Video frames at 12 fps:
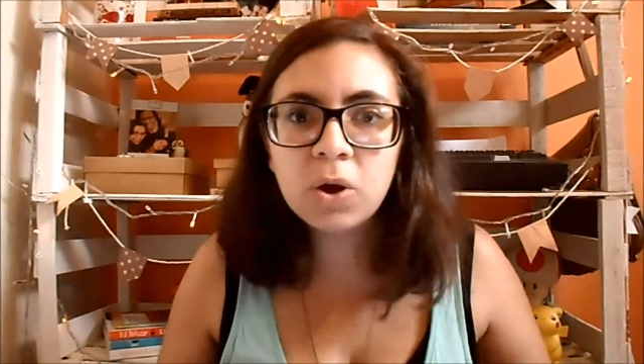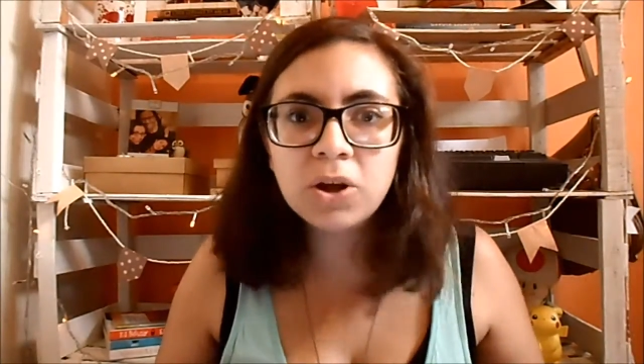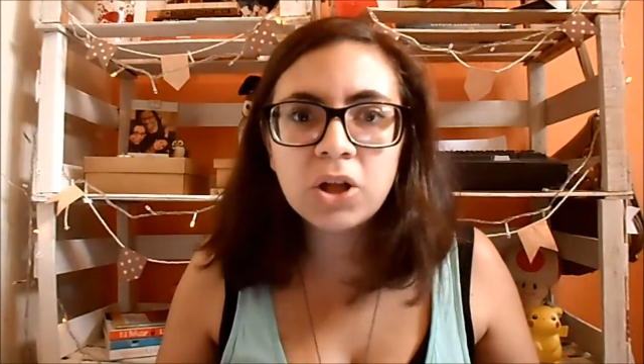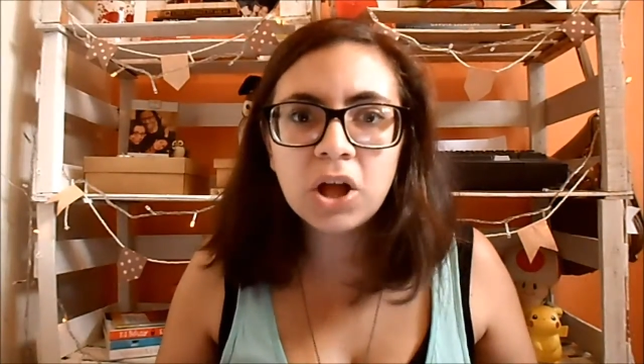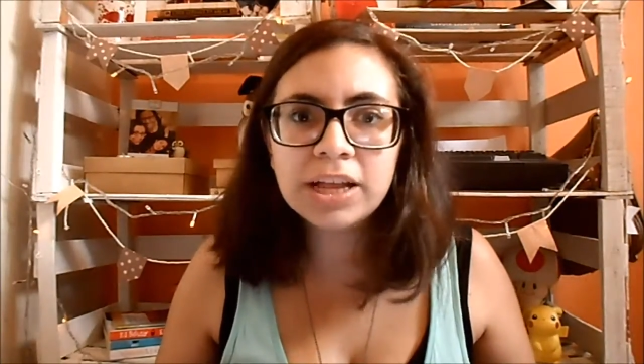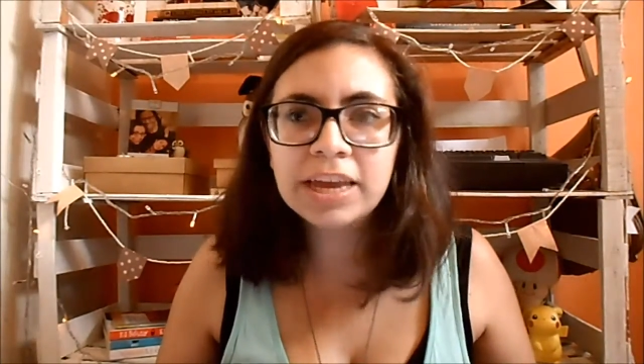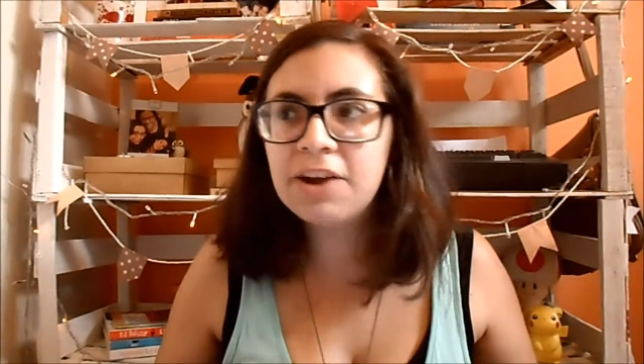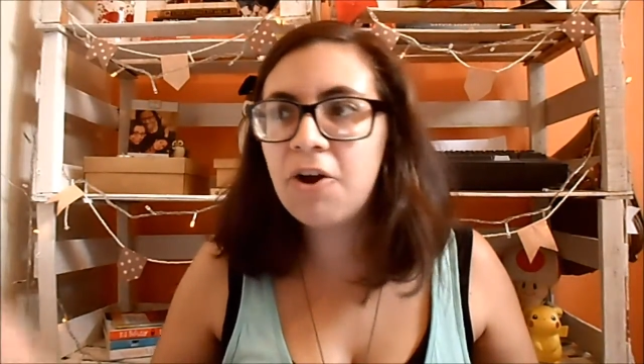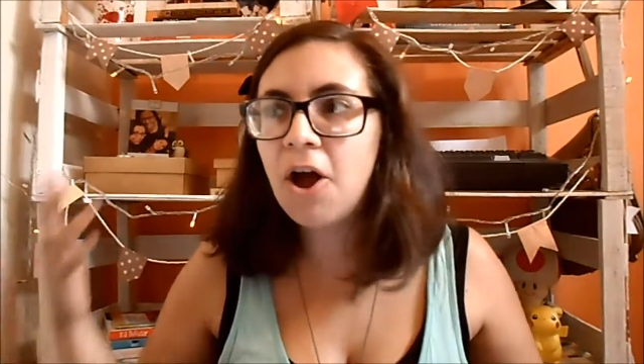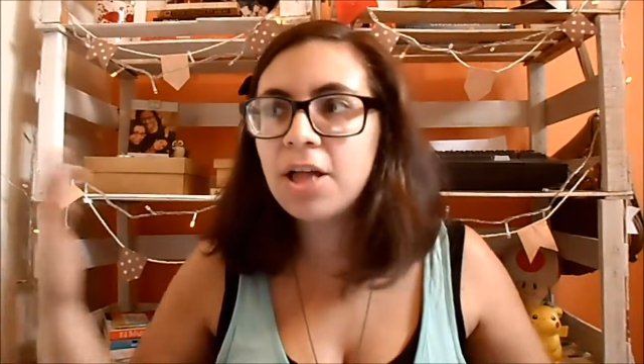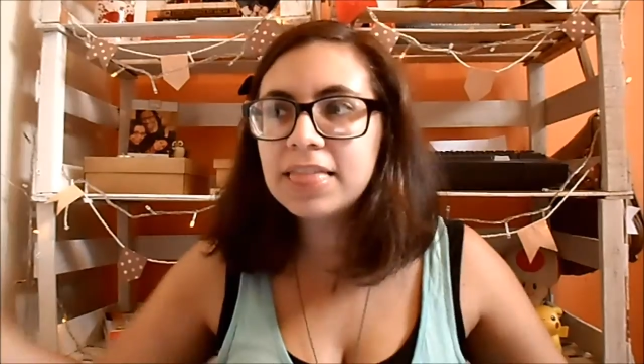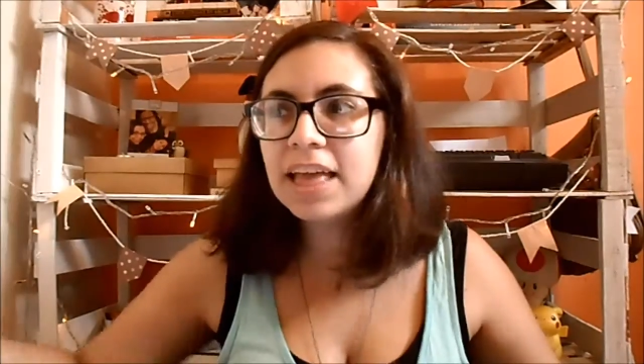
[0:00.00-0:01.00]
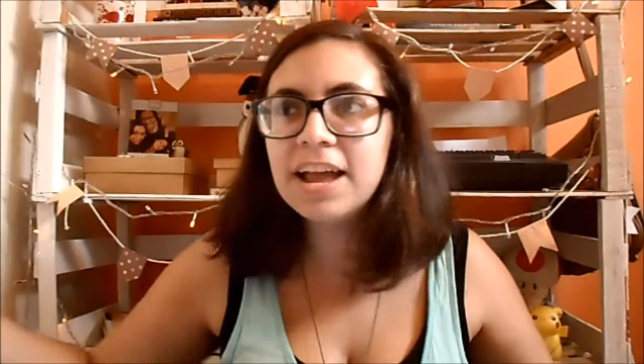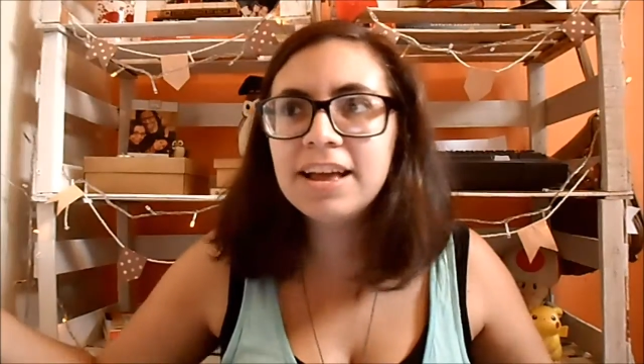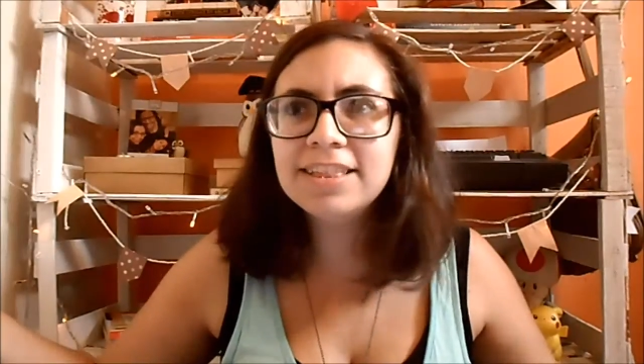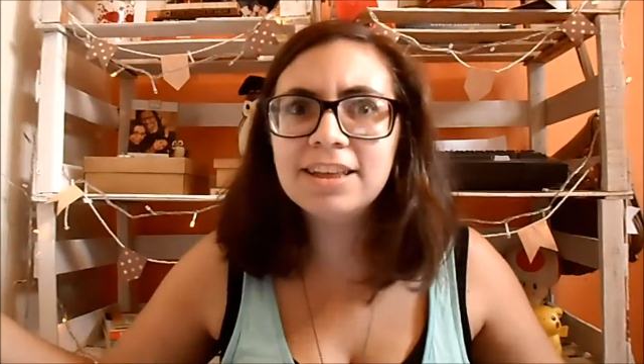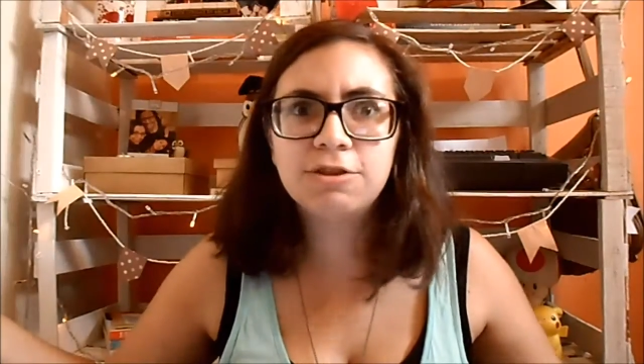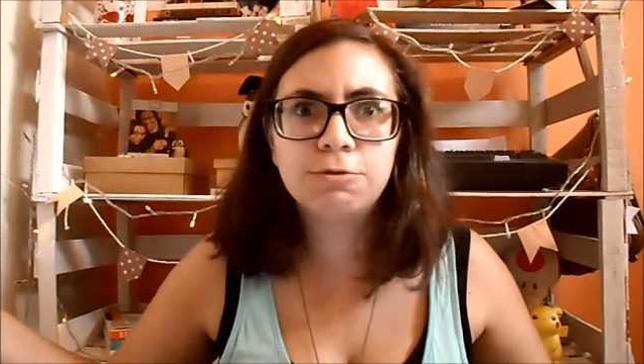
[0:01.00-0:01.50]
going on here? Are they
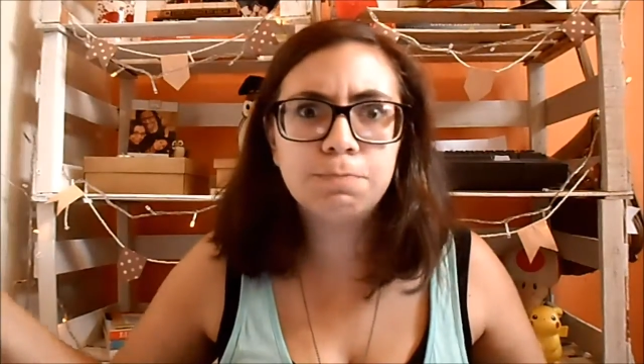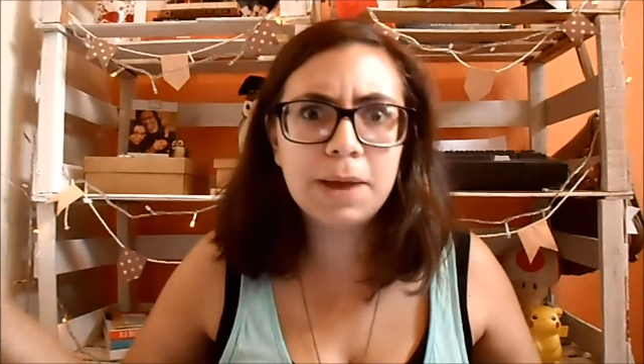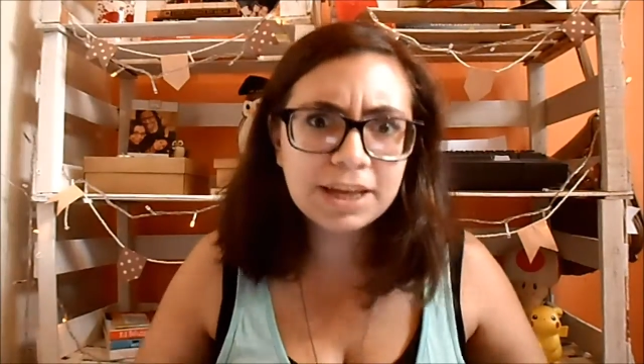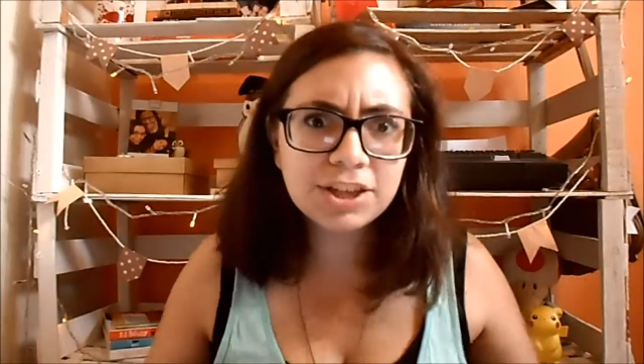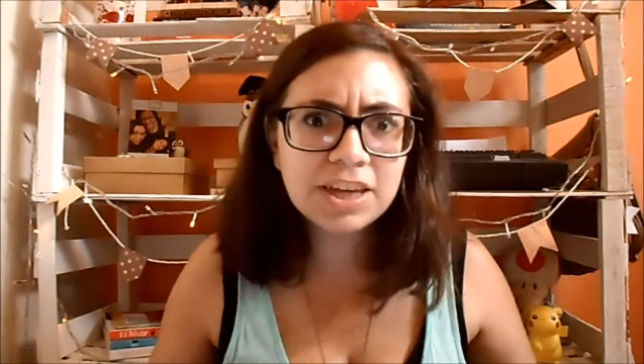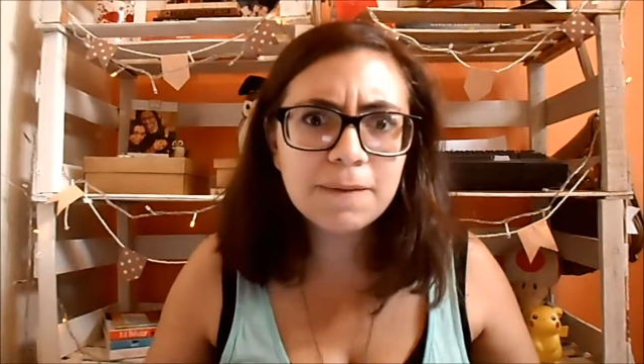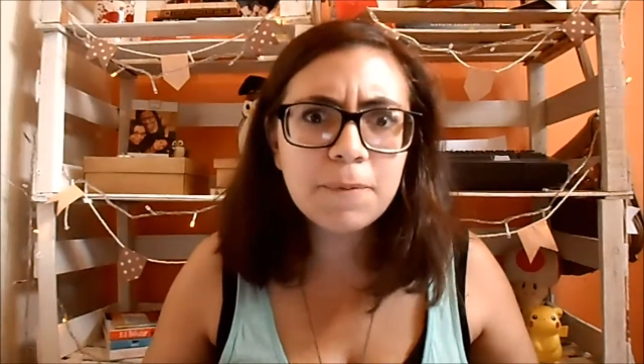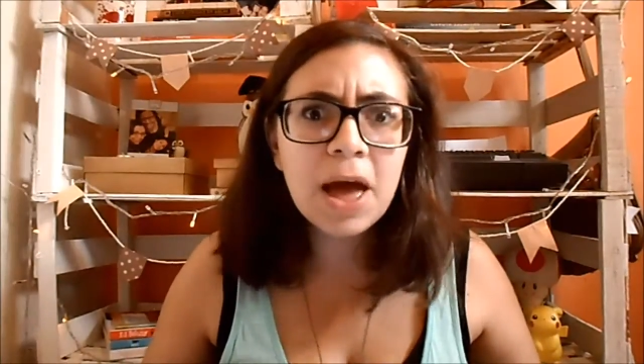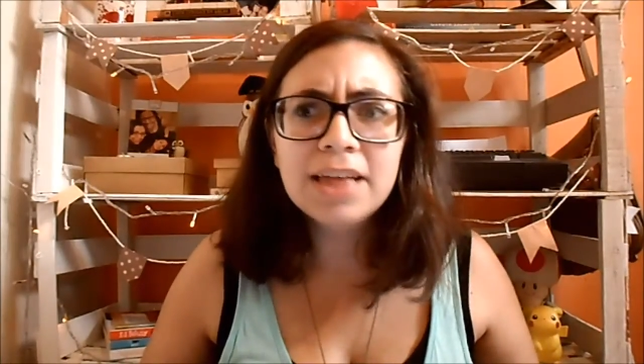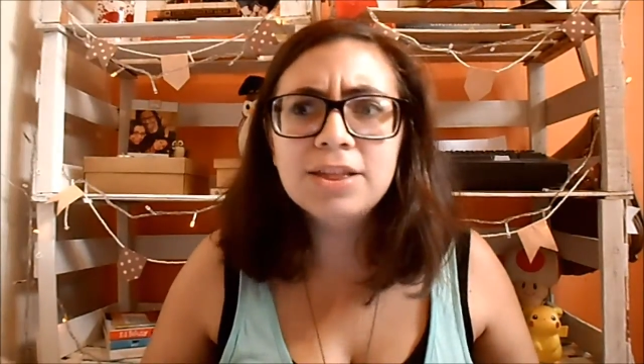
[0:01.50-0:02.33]
in a spaceship?